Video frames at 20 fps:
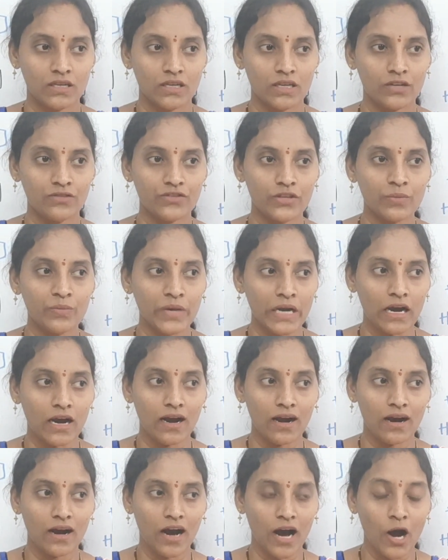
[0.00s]
if the
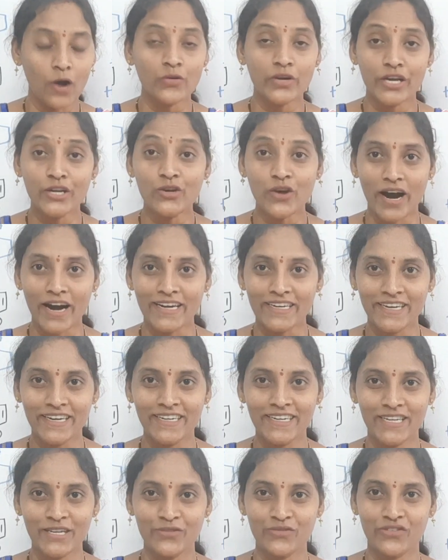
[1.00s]
how can you
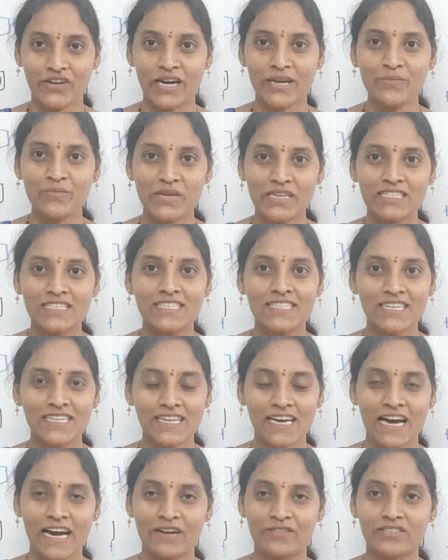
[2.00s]
identify benzene
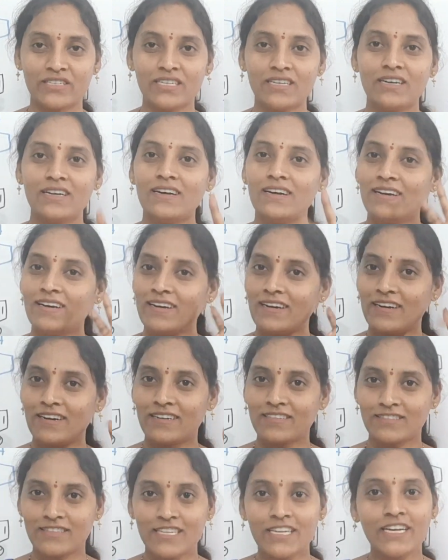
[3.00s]
have
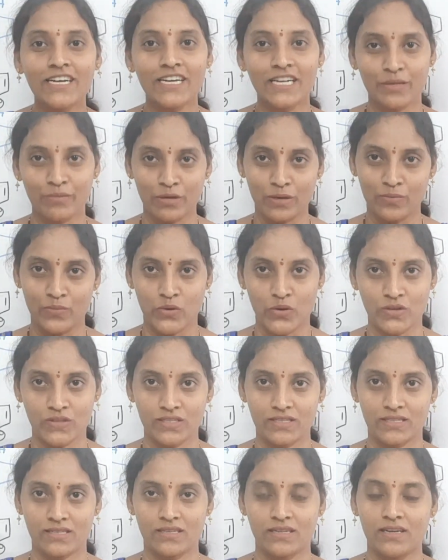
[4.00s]
3 double
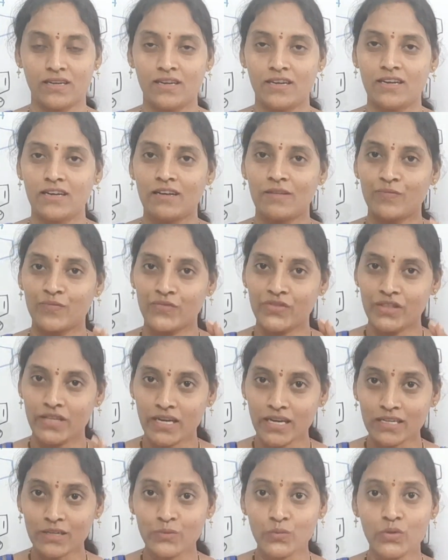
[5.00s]
bonds?
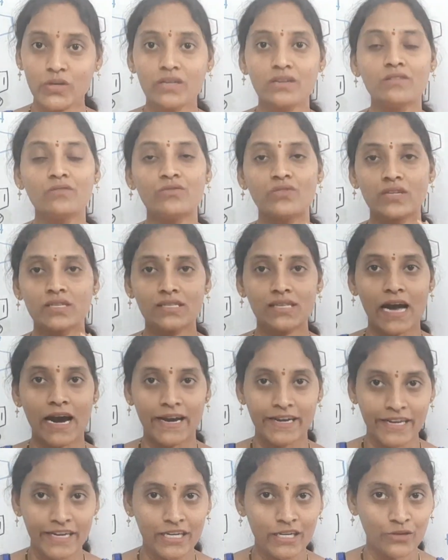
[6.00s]
That one was
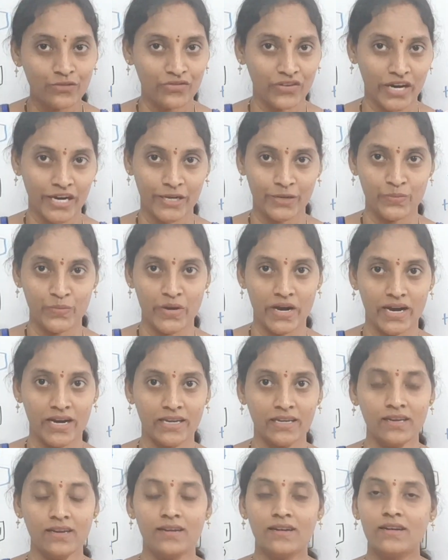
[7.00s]
identified
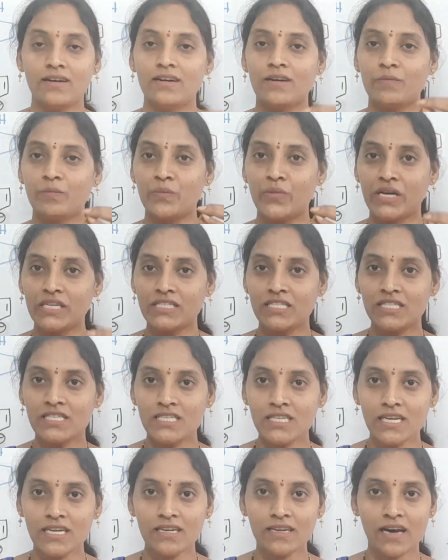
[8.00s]
by
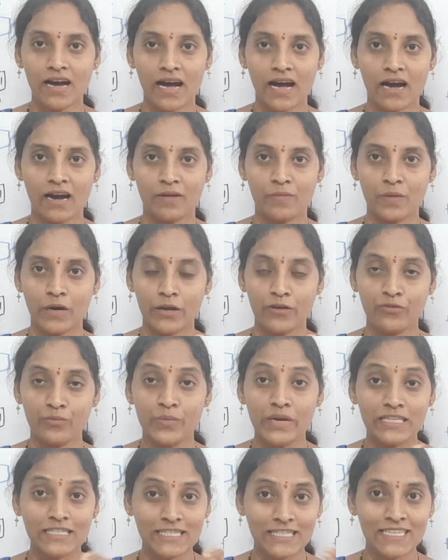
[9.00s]
if
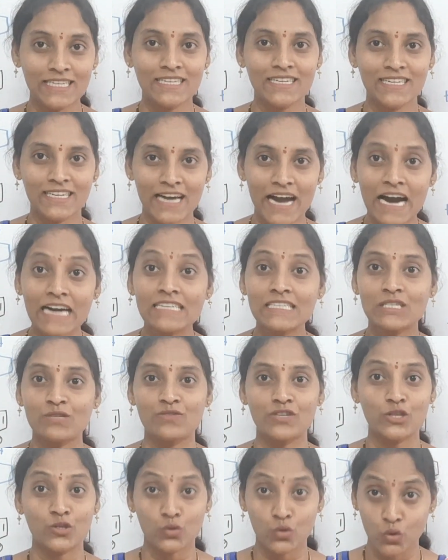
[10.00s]
benzene reacts
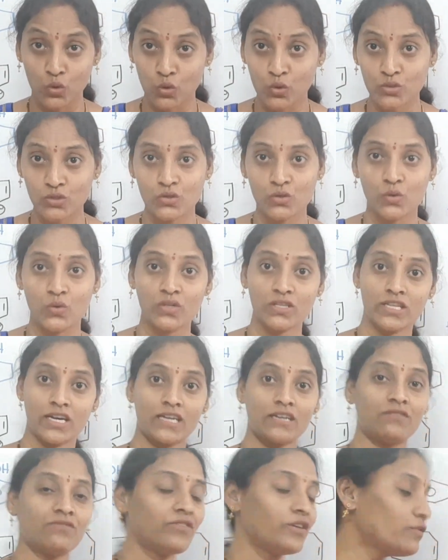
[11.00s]
with ozone,
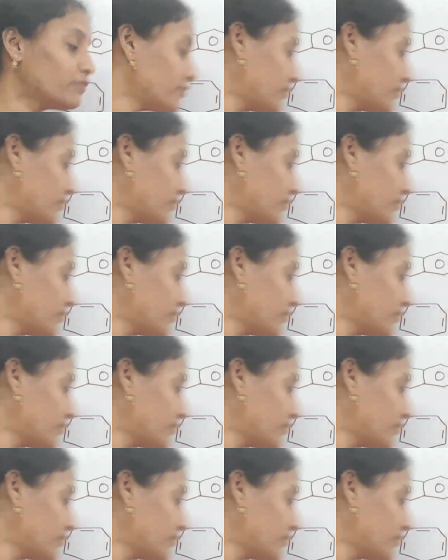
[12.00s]
that will